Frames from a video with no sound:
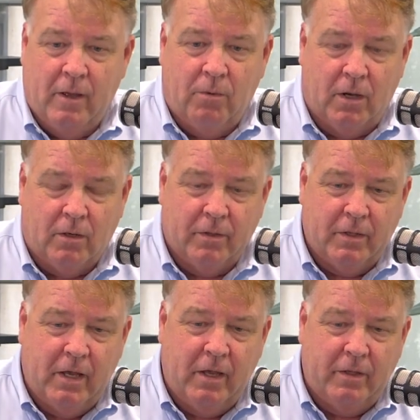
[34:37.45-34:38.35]
Well,
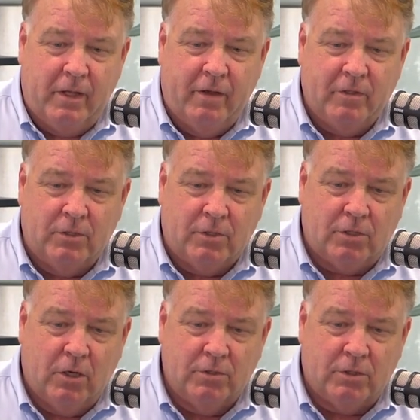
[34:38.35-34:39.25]
the evidence
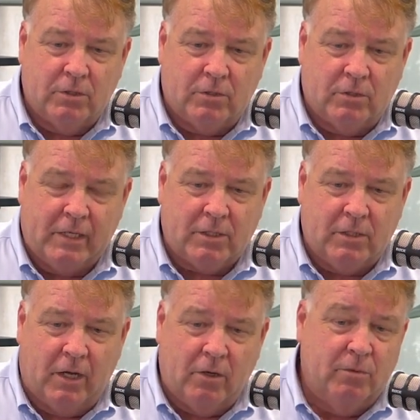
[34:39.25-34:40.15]
shows that
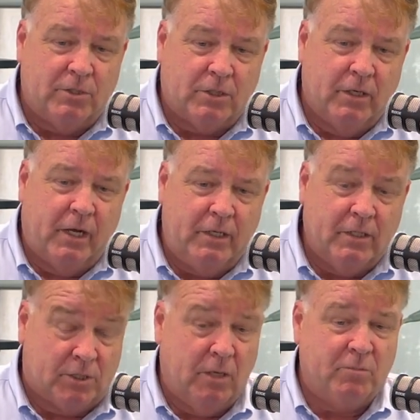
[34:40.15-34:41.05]
that's not always a good
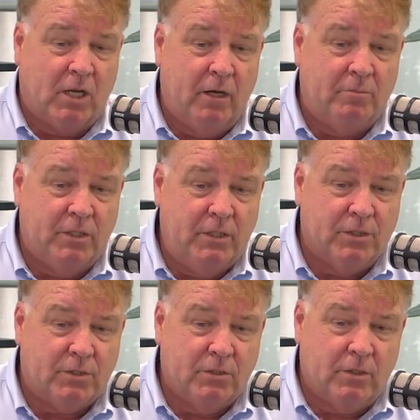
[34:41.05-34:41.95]
idea. Sometimes it
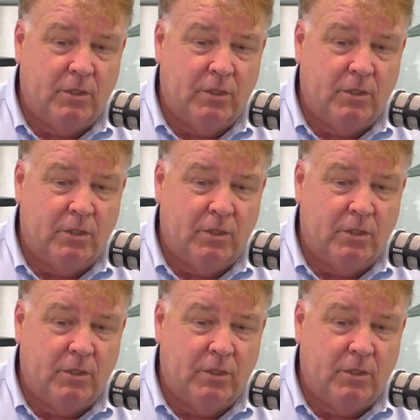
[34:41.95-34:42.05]
is.